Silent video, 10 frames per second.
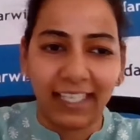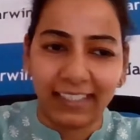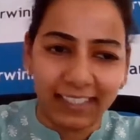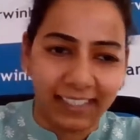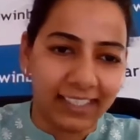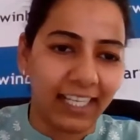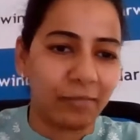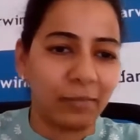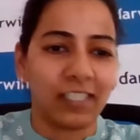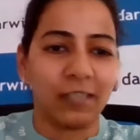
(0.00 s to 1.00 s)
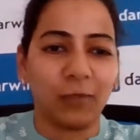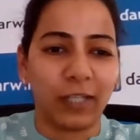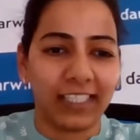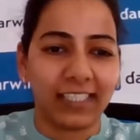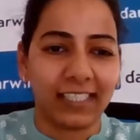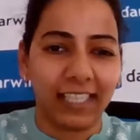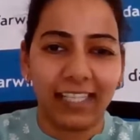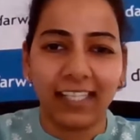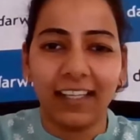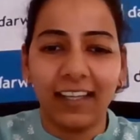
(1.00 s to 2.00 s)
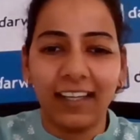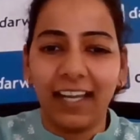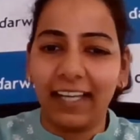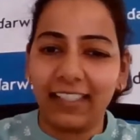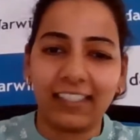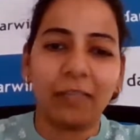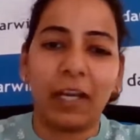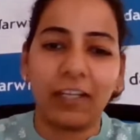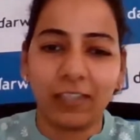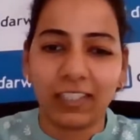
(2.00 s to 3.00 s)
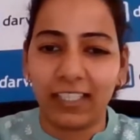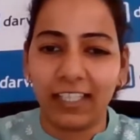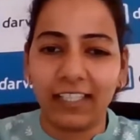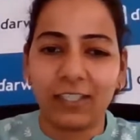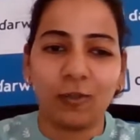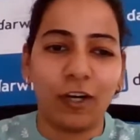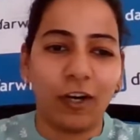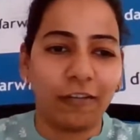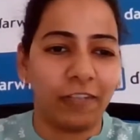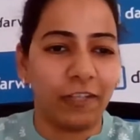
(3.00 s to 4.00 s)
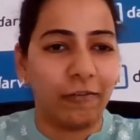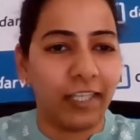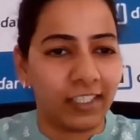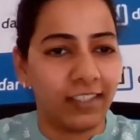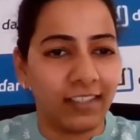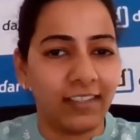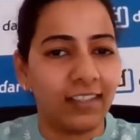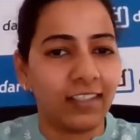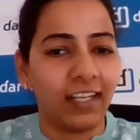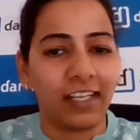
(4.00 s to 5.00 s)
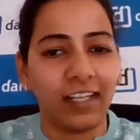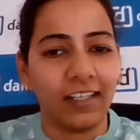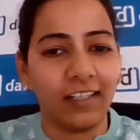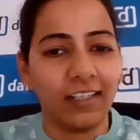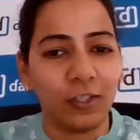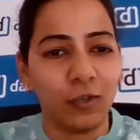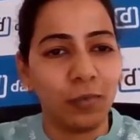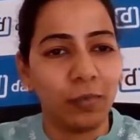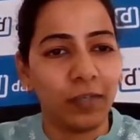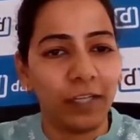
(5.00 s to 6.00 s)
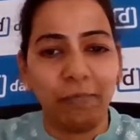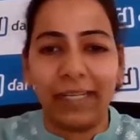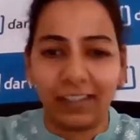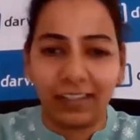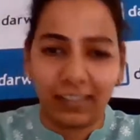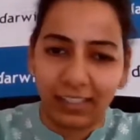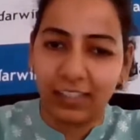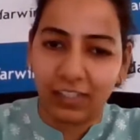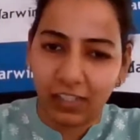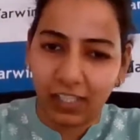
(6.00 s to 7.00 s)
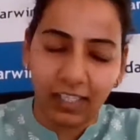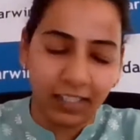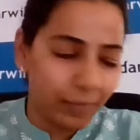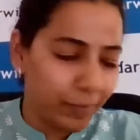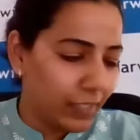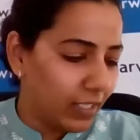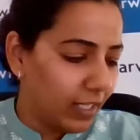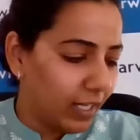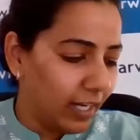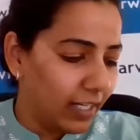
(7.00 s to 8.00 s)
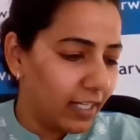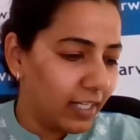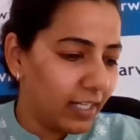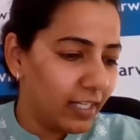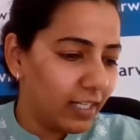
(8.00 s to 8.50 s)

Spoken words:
like this, like Mr. Mukesh has said, and the same adversity leads to a lot of innovation that can, give better results, right? And